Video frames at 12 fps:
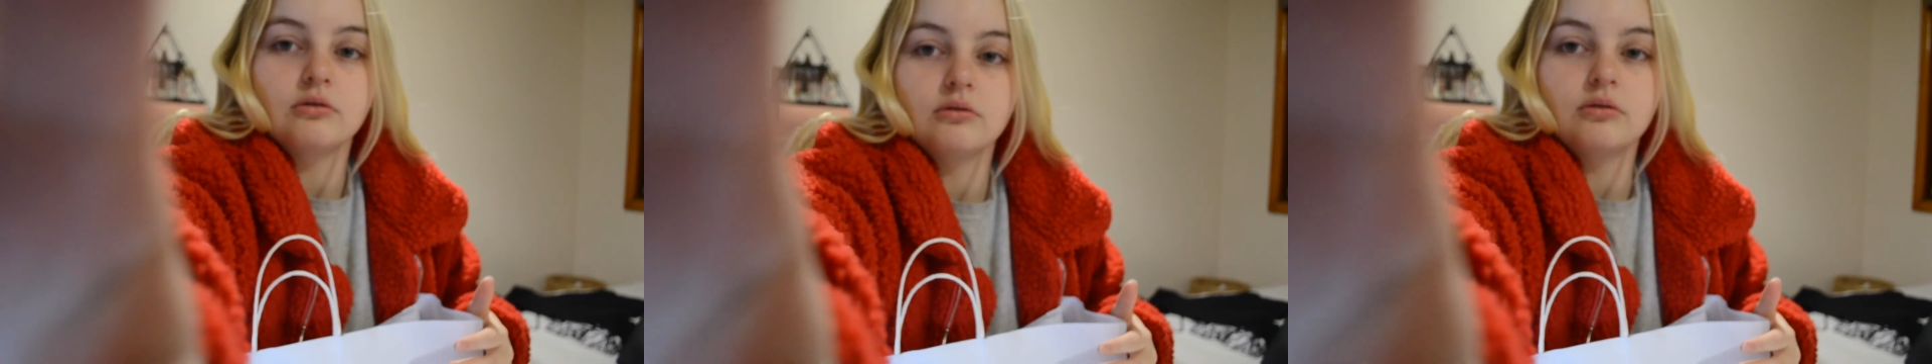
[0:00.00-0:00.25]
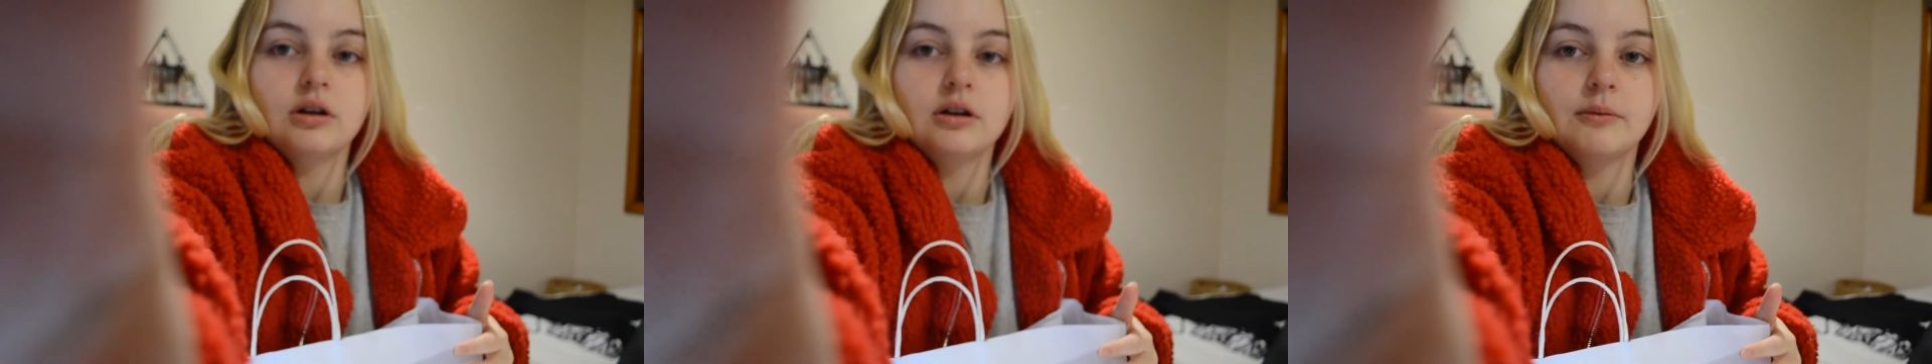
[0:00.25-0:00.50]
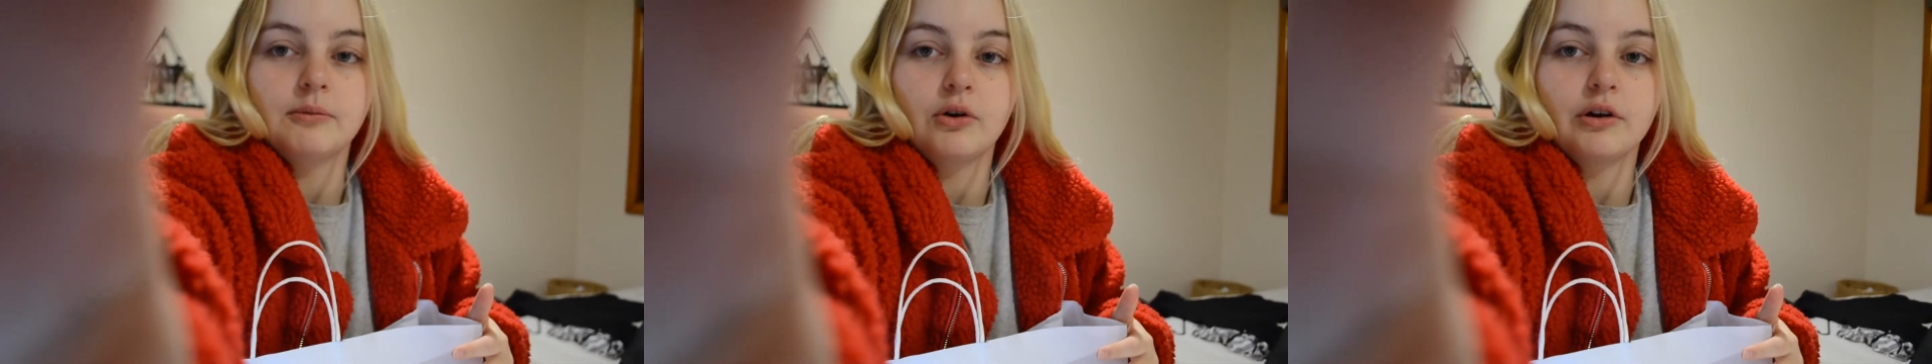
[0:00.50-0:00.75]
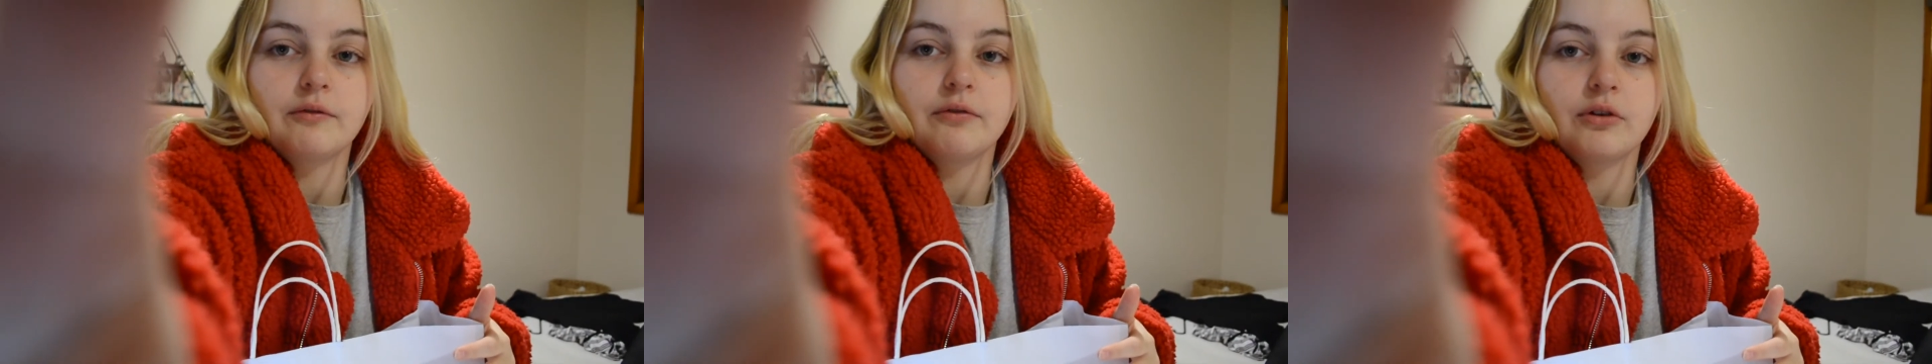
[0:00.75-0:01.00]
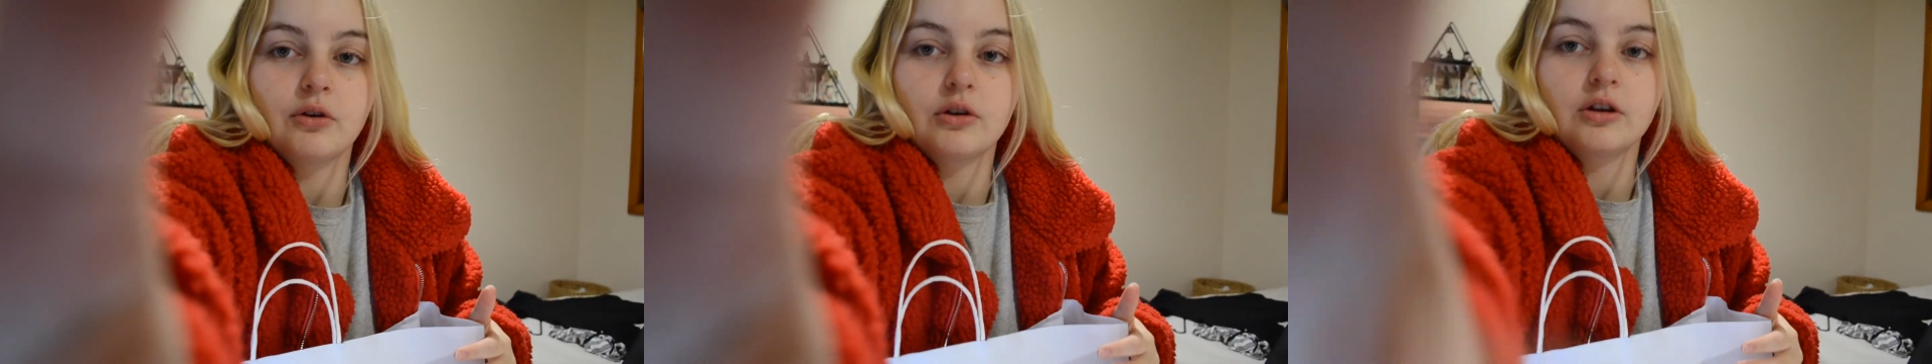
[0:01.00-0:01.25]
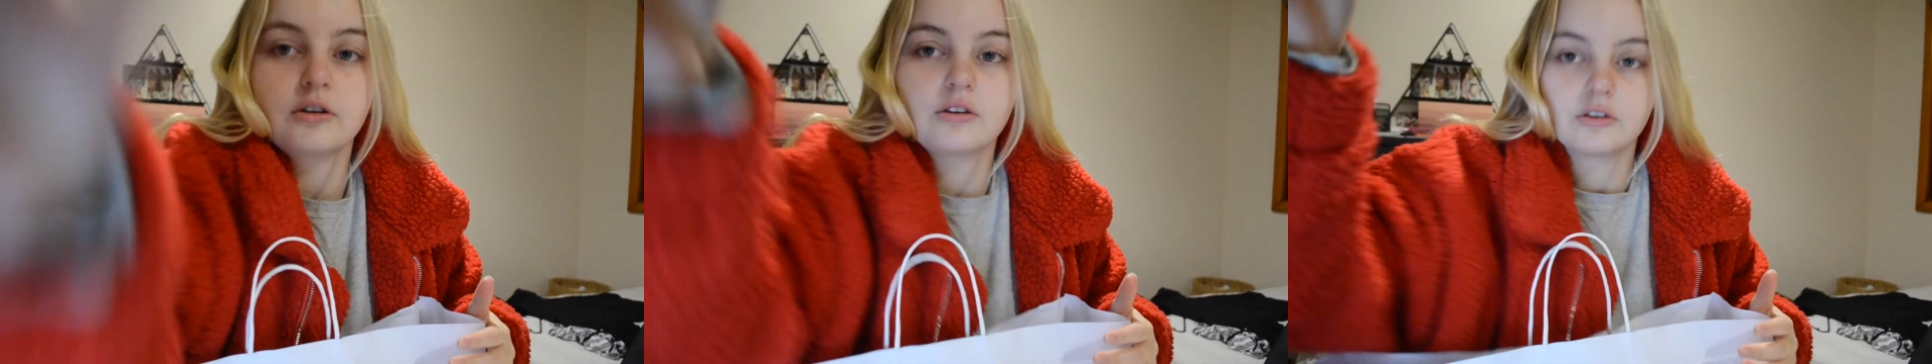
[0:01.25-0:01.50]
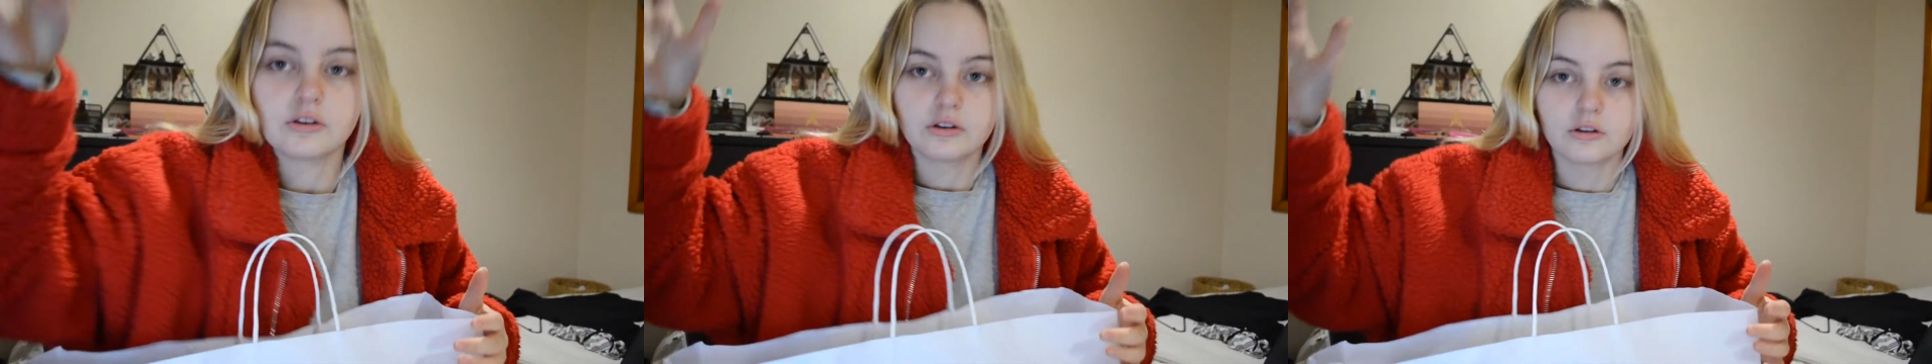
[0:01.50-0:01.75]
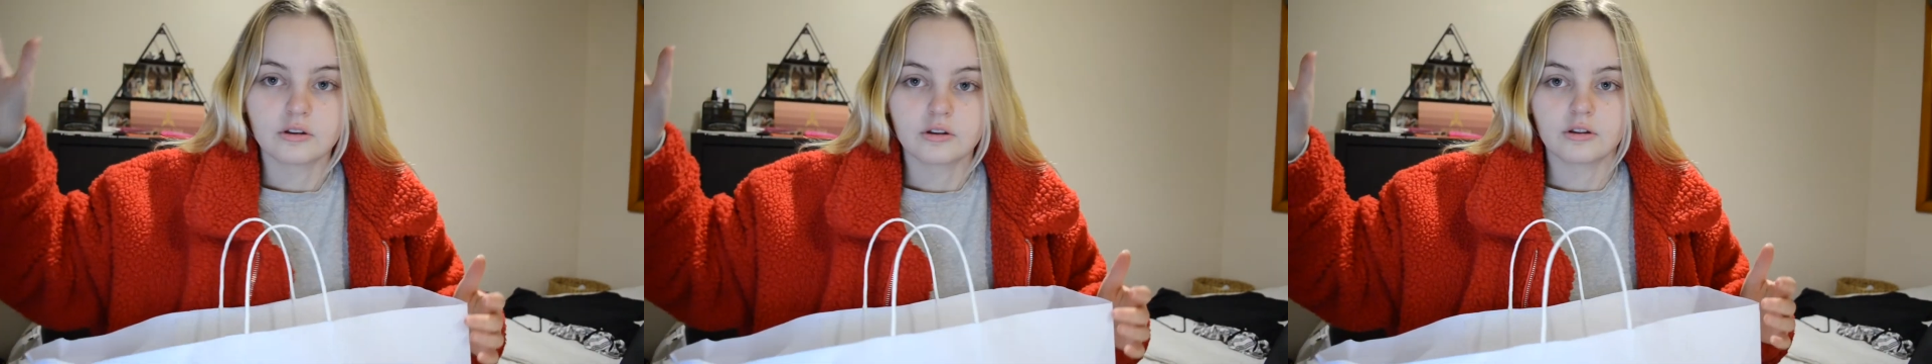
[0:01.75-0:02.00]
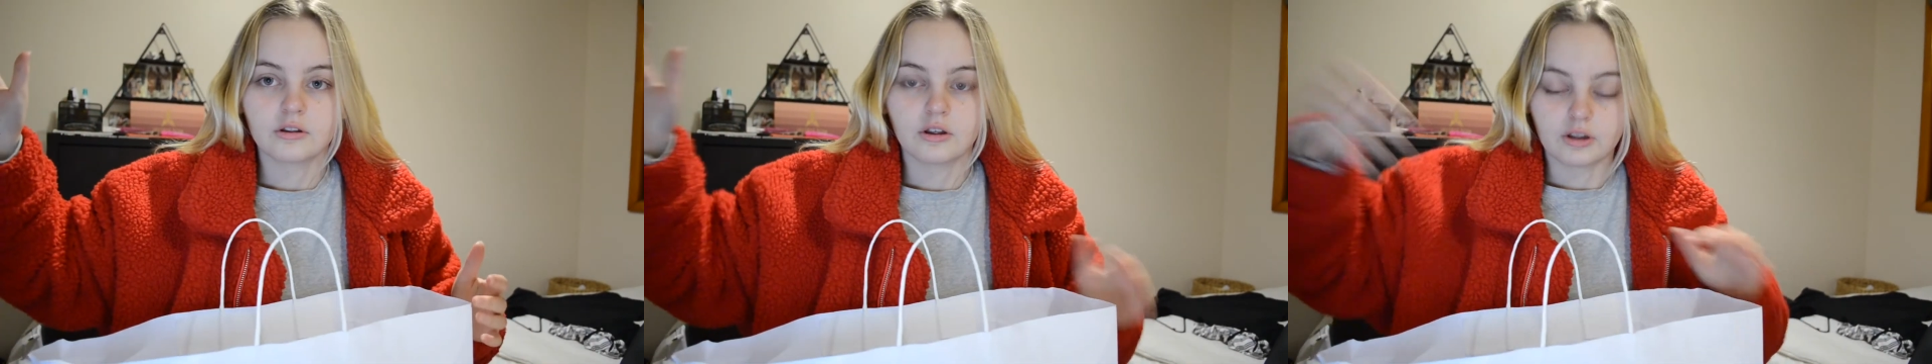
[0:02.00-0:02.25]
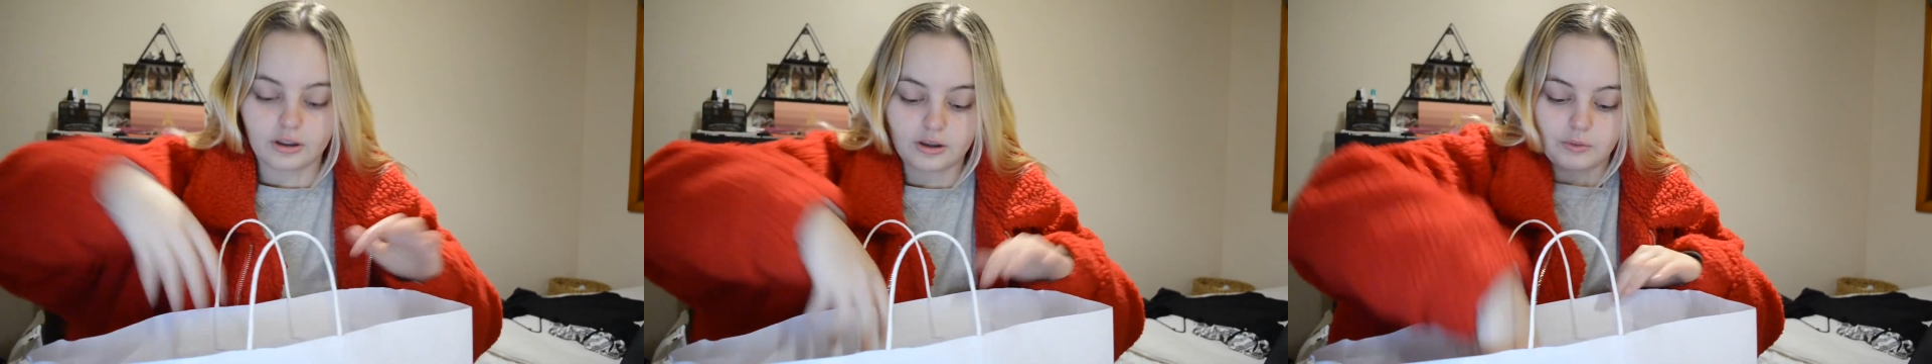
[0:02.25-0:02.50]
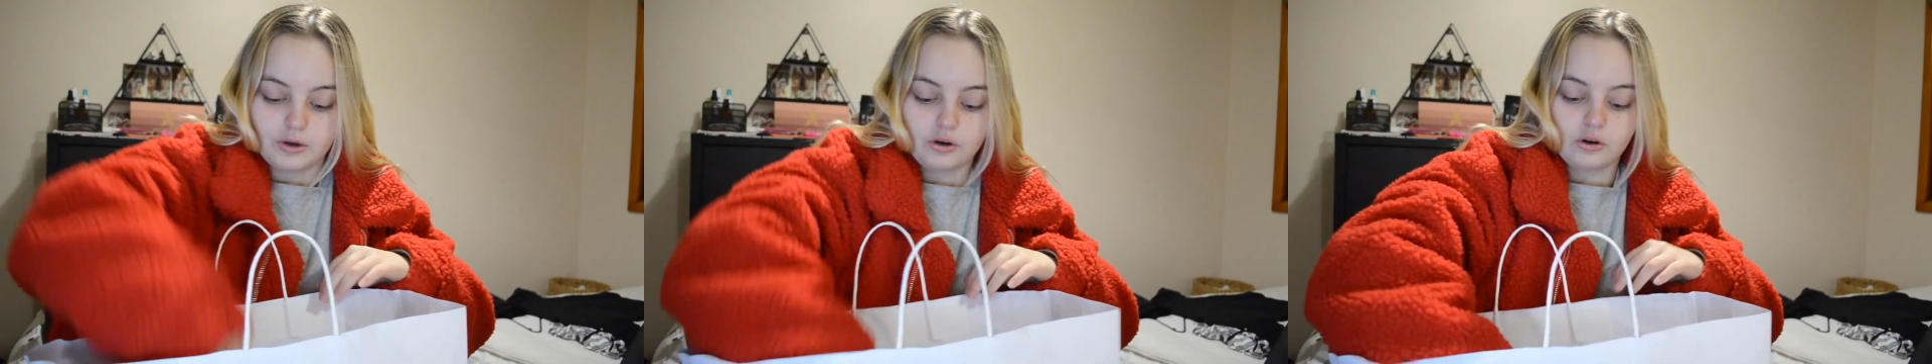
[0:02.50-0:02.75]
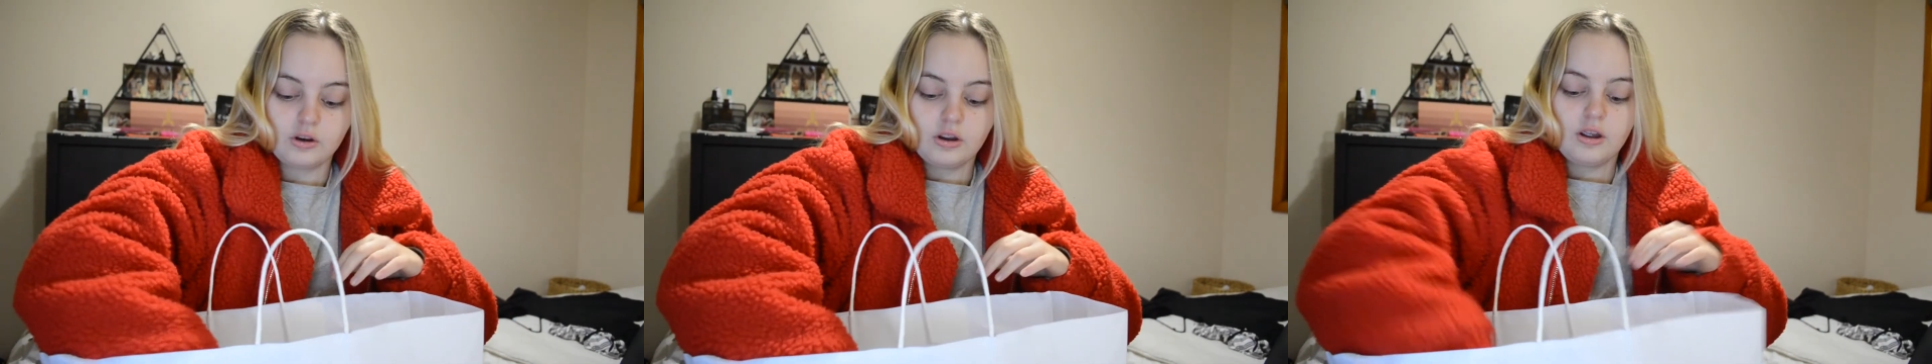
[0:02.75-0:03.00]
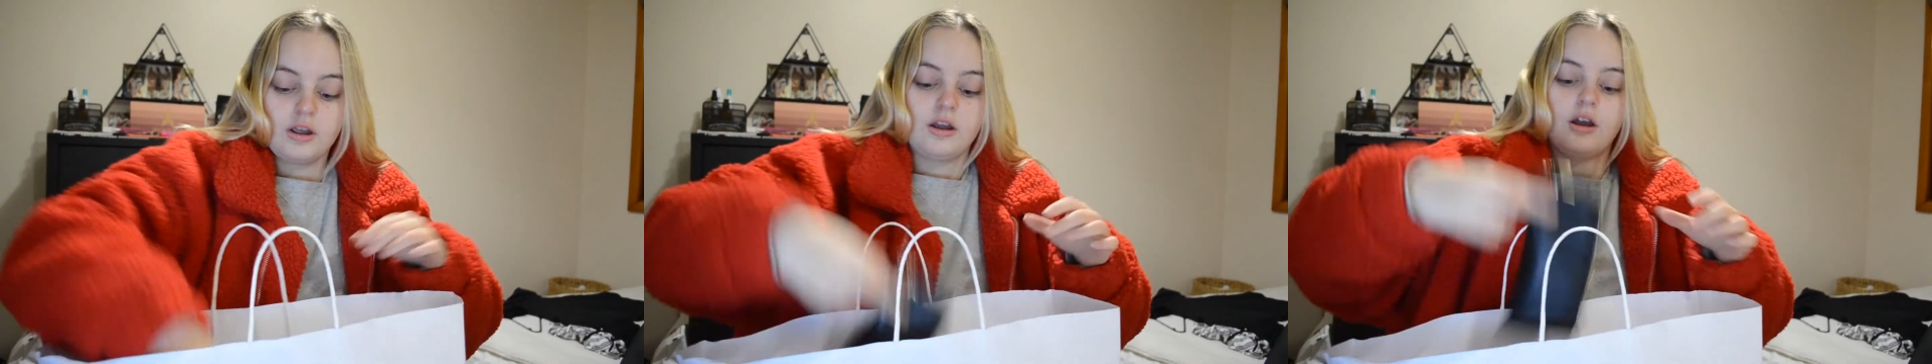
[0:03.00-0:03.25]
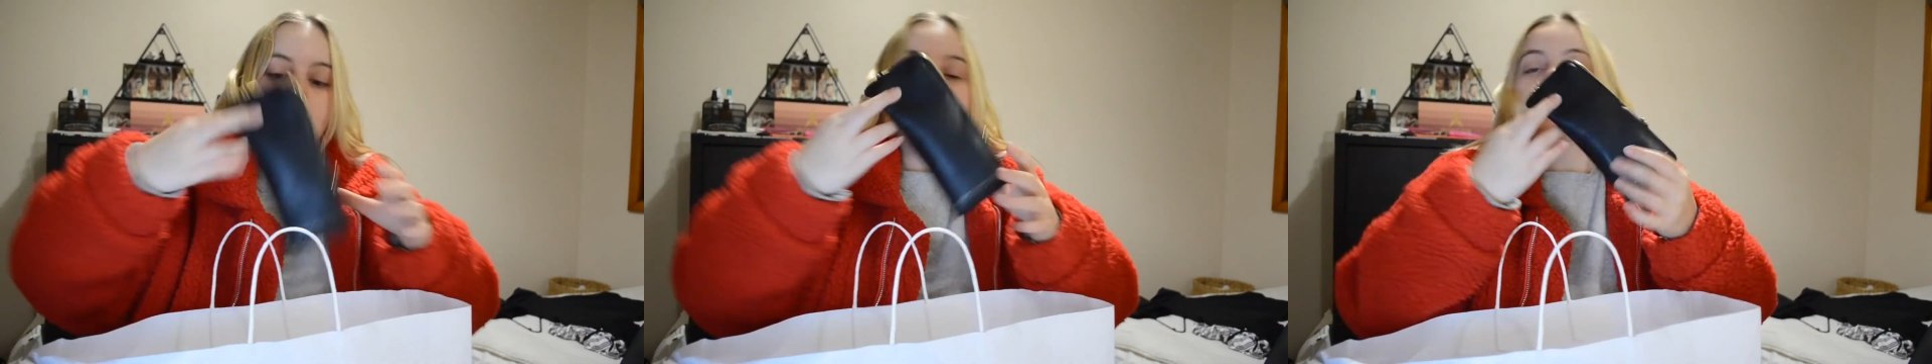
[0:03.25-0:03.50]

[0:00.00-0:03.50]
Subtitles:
Oh, I'm not in focus. Okay, there we go.